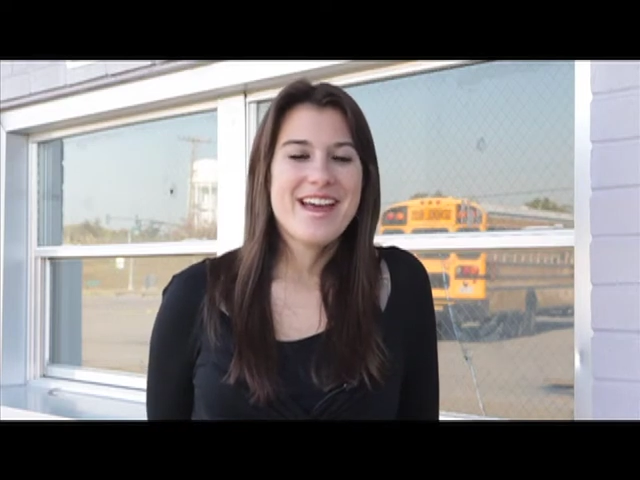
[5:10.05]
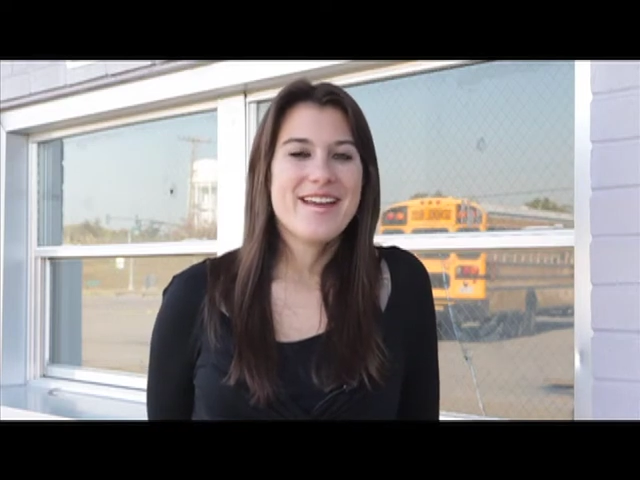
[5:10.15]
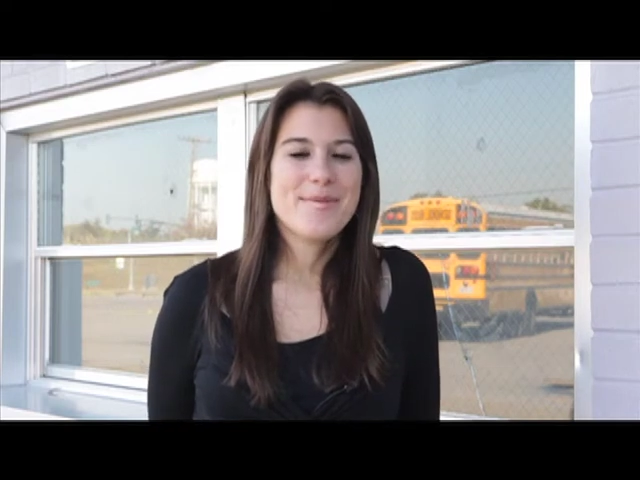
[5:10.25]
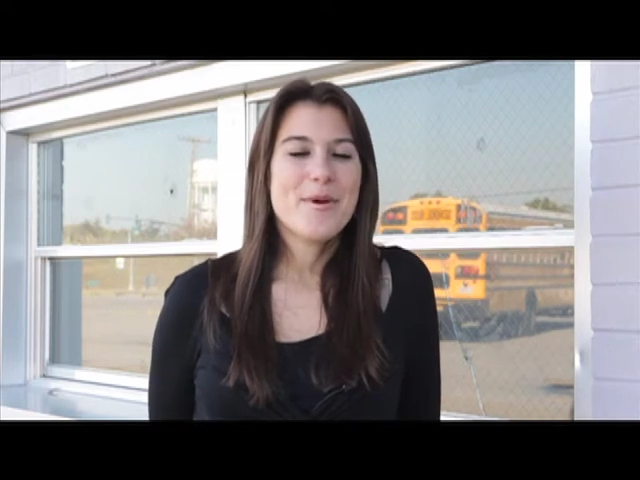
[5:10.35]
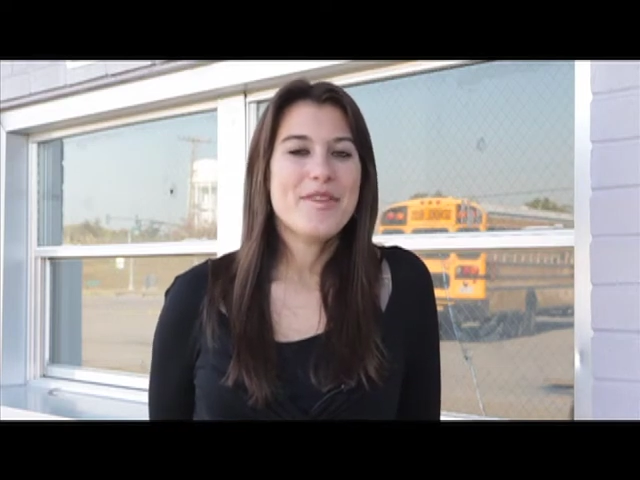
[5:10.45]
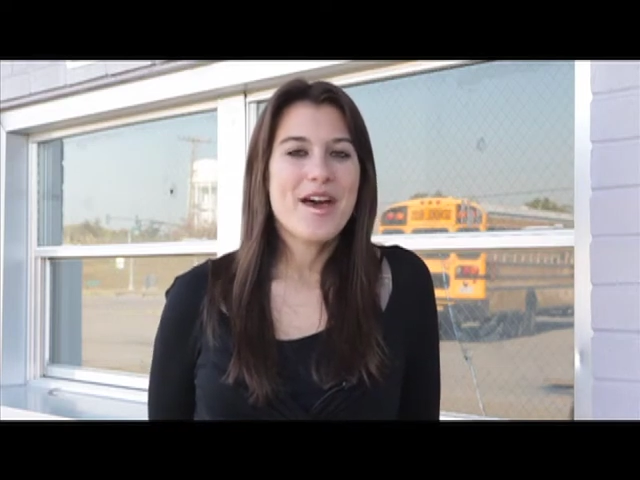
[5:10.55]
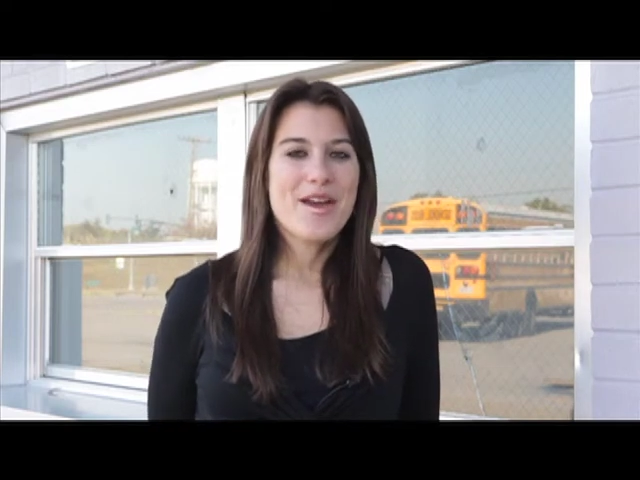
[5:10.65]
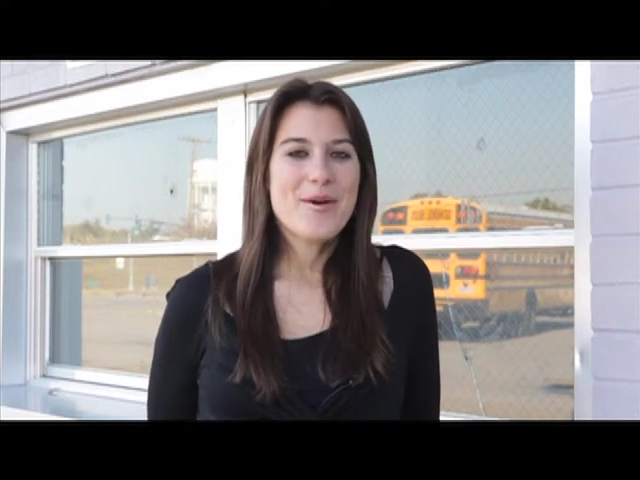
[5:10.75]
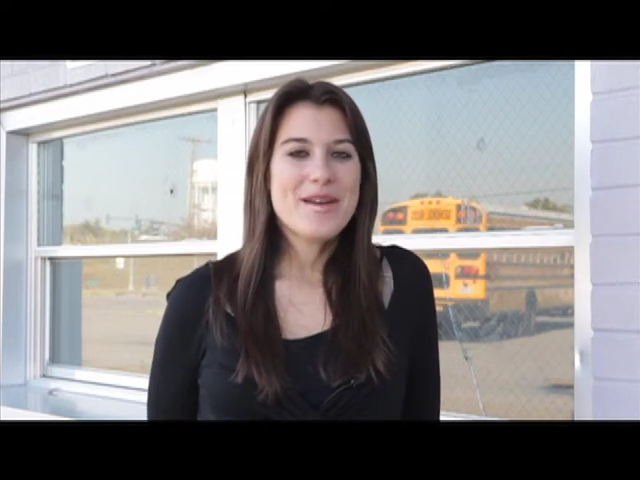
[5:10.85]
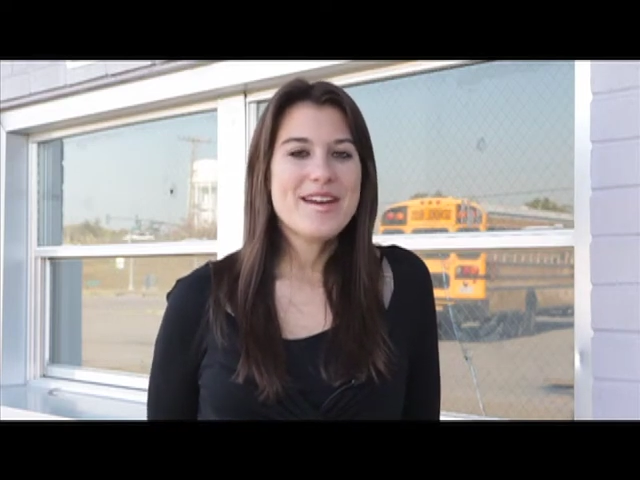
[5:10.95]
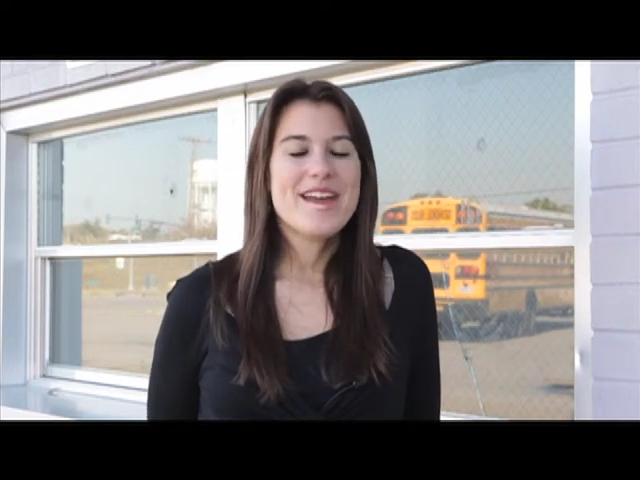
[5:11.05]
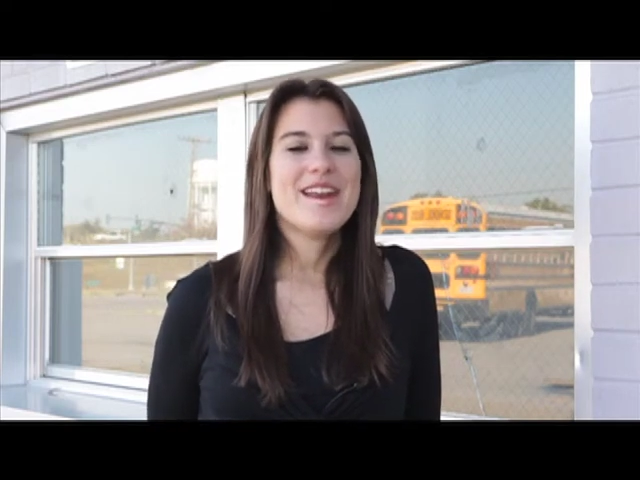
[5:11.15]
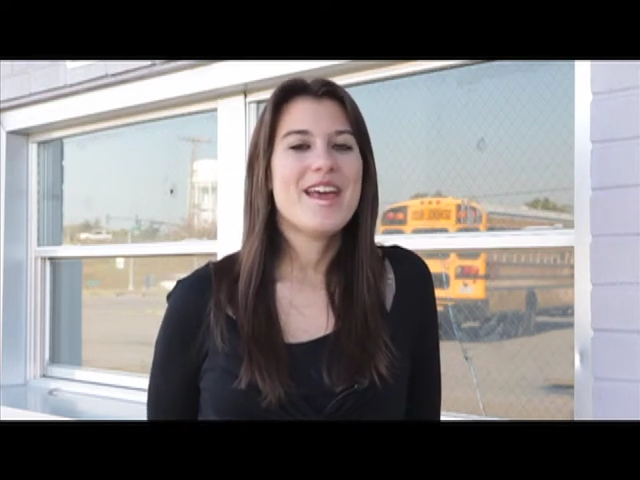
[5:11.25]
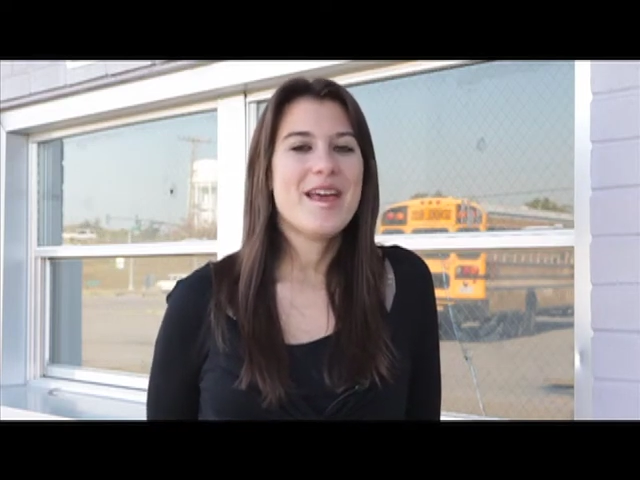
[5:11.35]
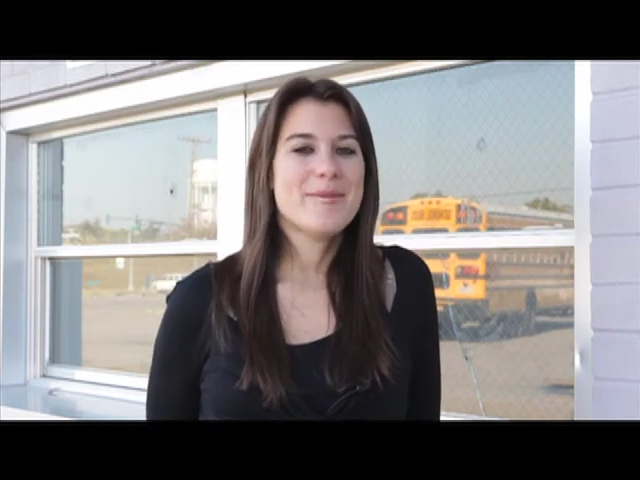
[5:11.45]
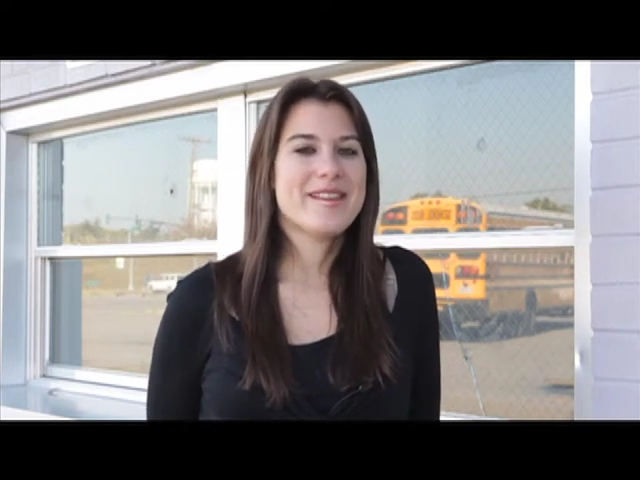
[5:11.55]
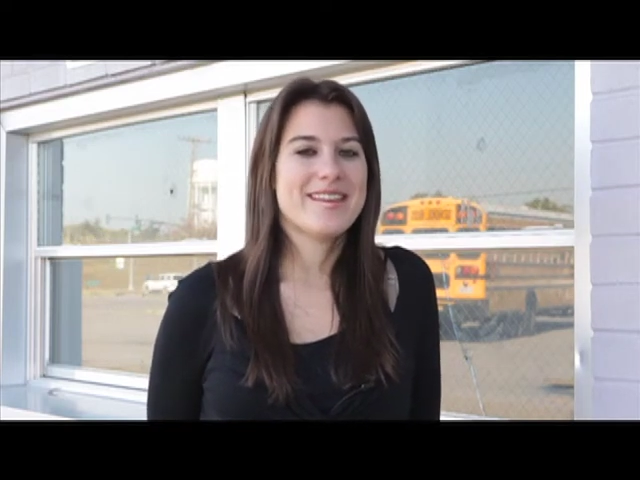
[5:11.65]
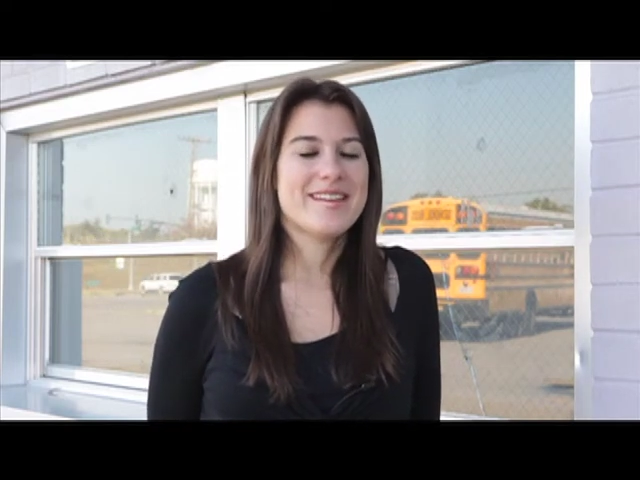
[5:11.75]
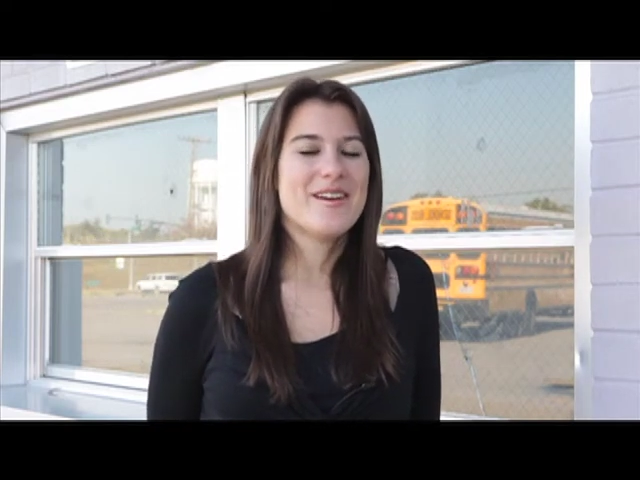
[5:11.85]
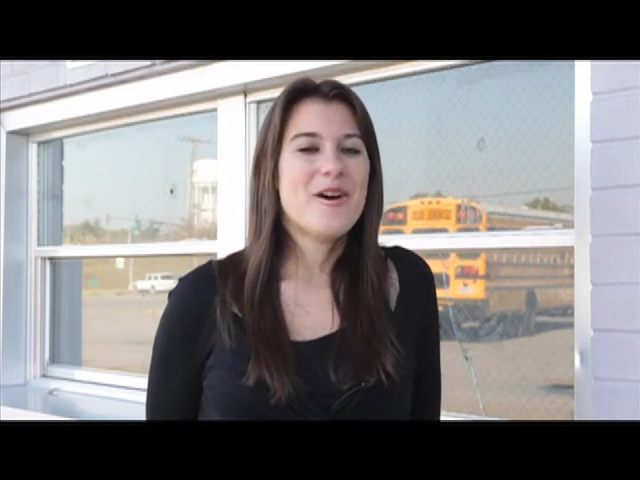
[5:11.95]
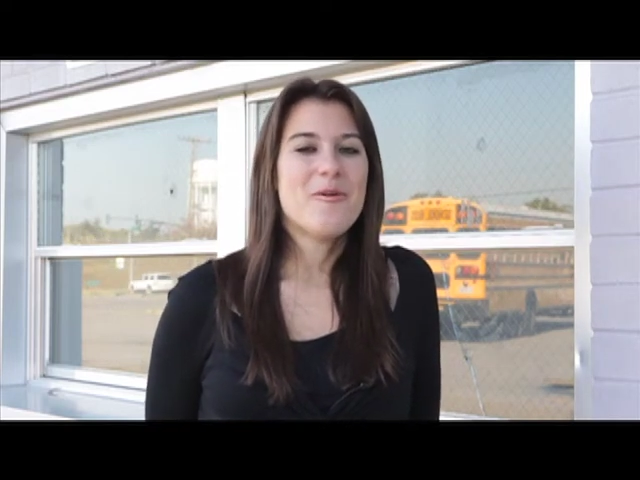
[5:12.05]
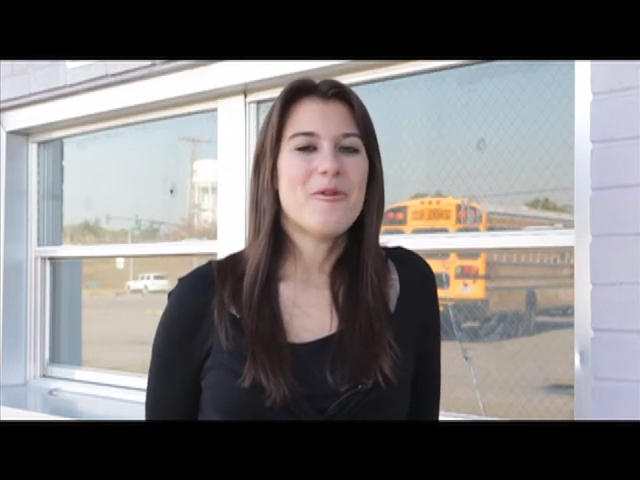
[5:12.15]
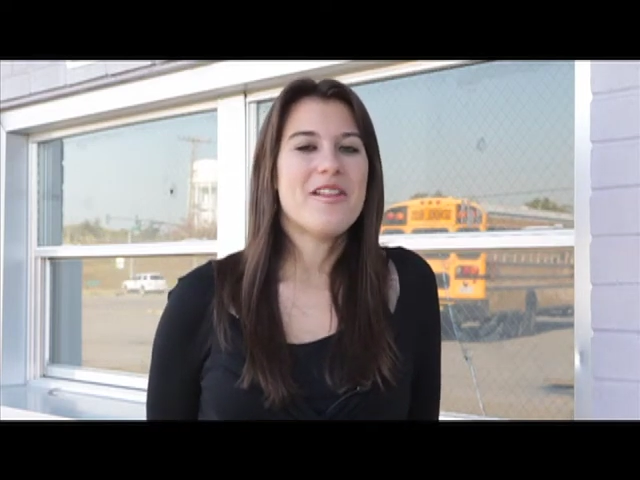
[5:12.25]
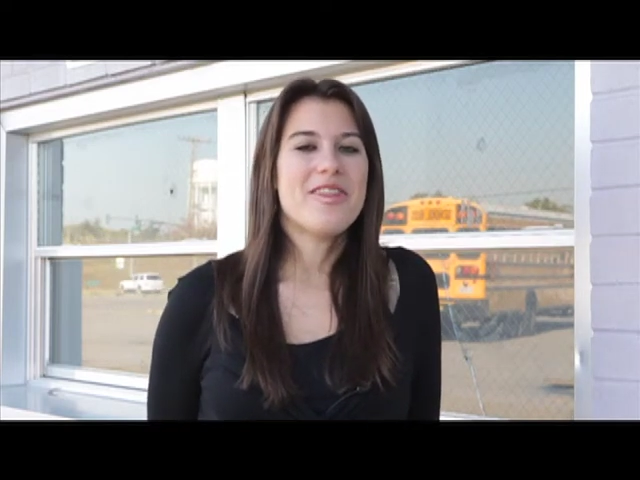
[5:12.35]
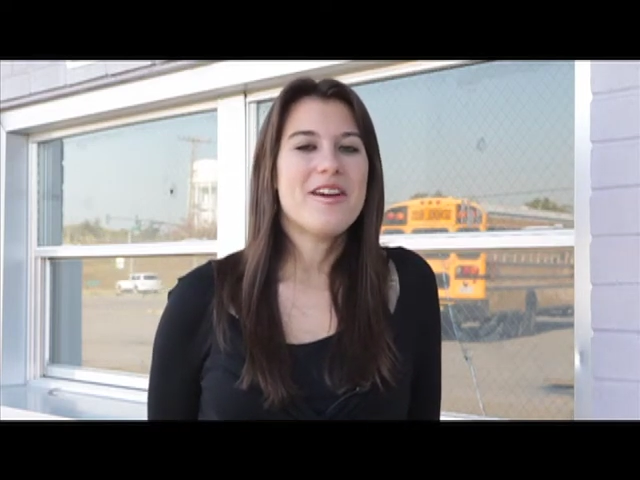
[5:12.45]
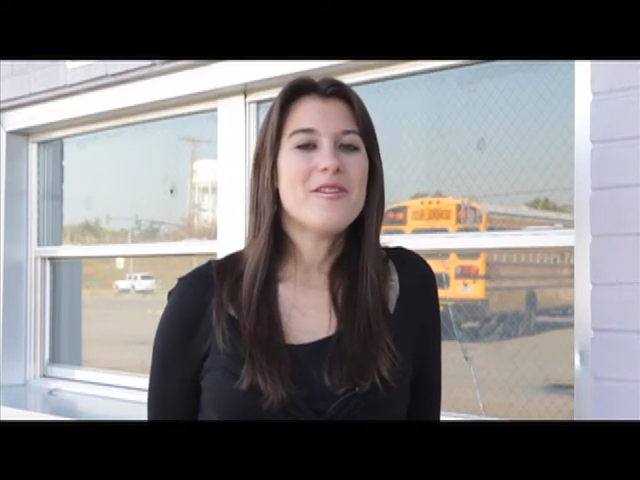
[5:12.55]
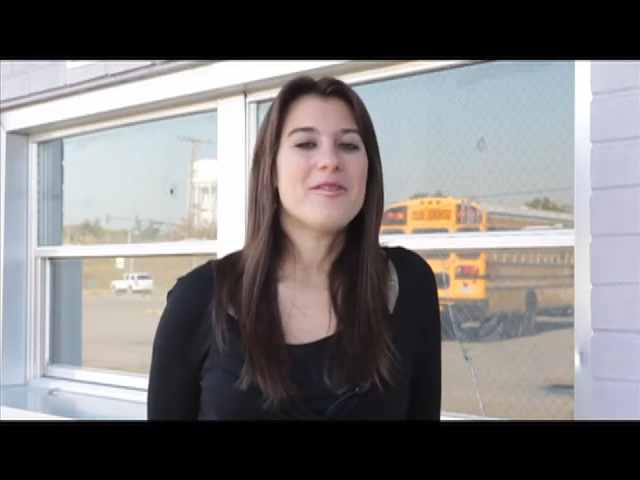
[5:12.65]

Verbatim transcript: as both Iota and Hamilton won their